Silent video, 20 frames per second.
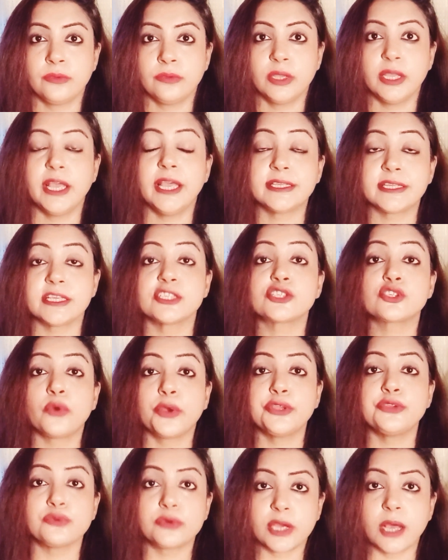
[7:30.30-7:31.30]
it is
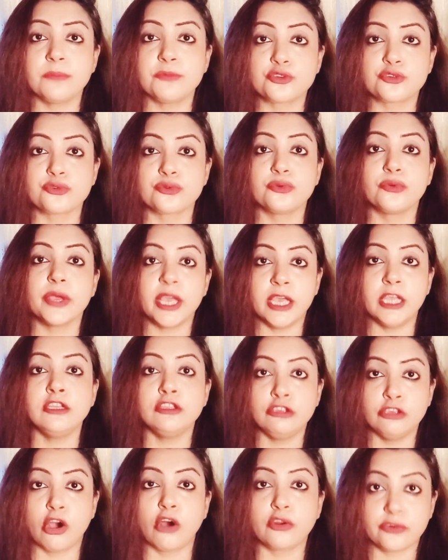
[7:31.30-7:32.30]
going to come true in
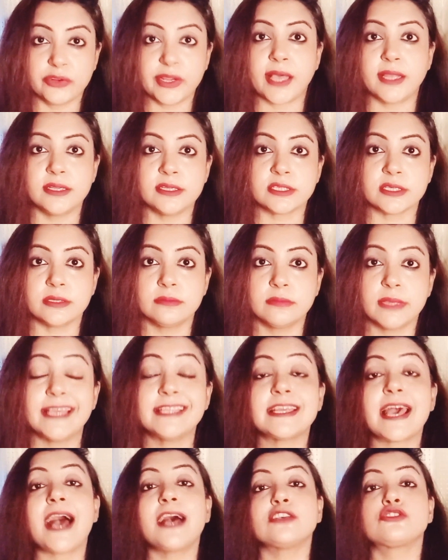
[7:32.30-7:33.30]
your reality. It
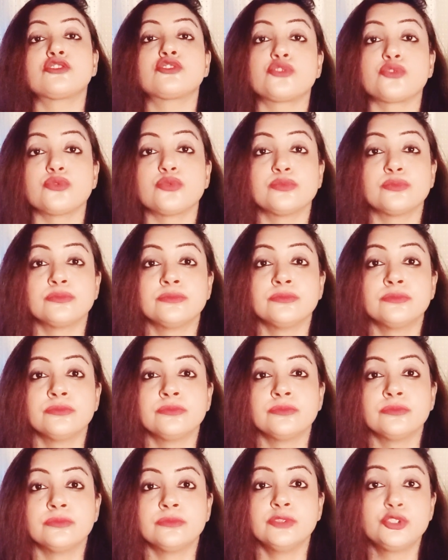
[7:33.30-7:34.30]
has to.
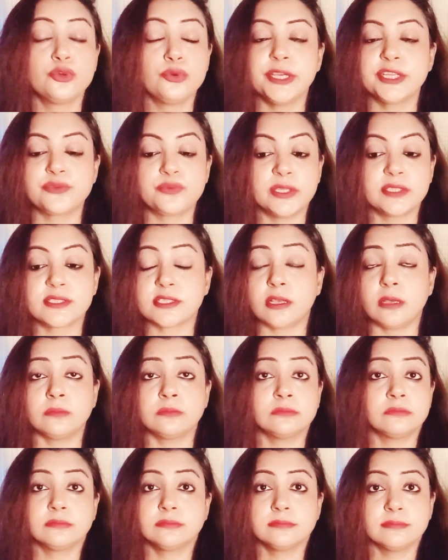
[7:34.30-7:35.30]
Do it with
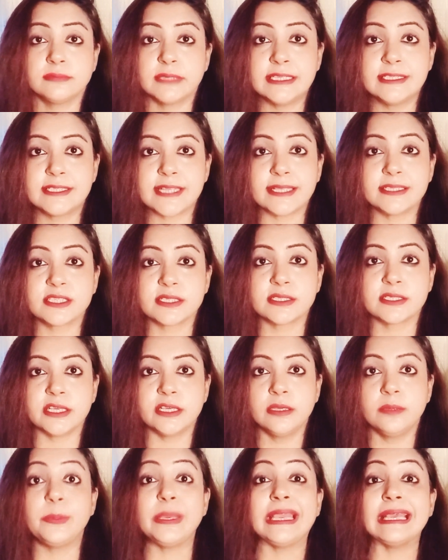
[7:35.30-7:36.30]
some intensity.
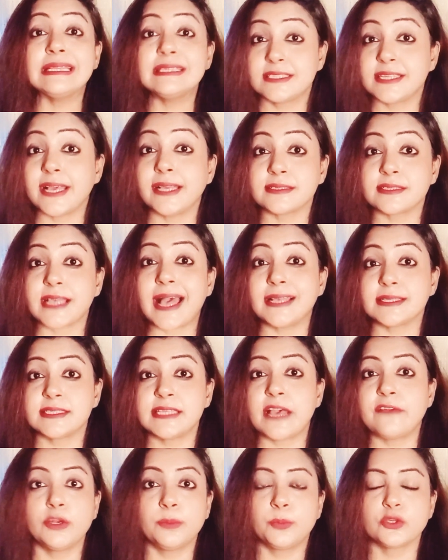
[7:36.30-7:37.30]
Be intense, as
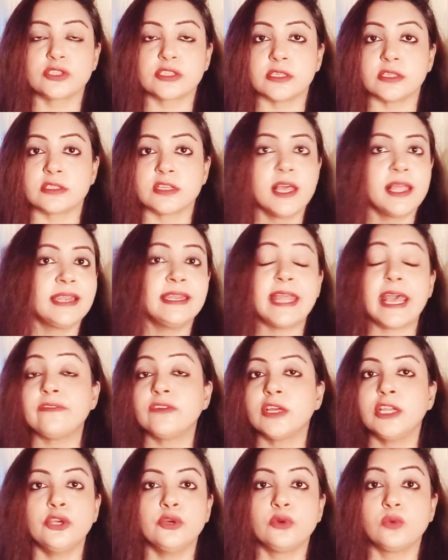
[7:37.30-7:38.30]
Neville puts it. Never
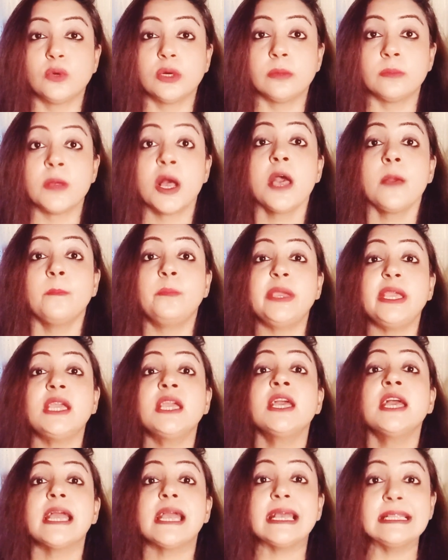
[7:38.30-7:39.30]
lukewarm.
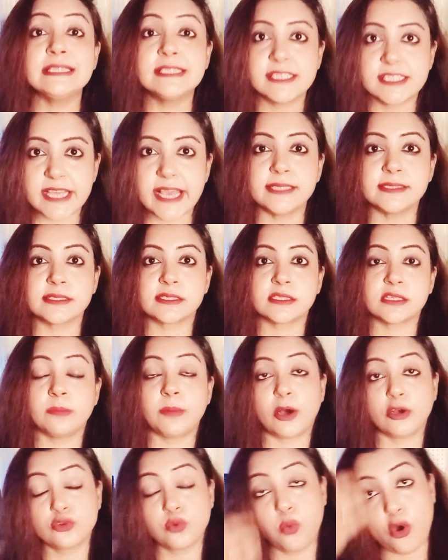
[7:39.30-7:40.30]
Be intense
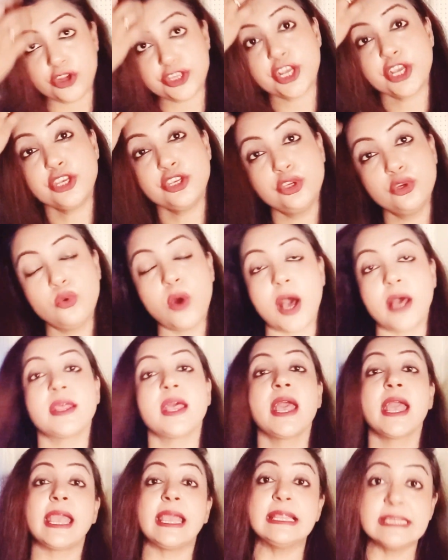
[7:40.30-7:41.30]
about what you are
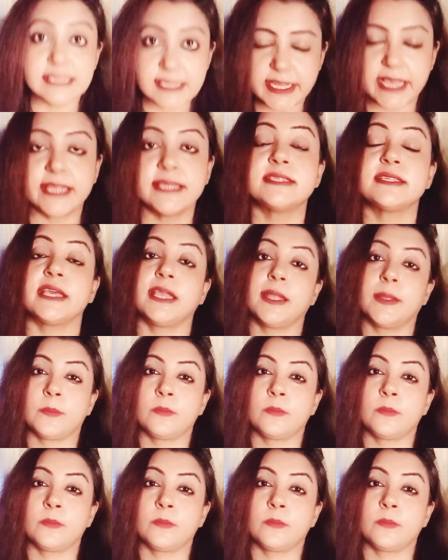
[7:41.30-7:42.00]
intending.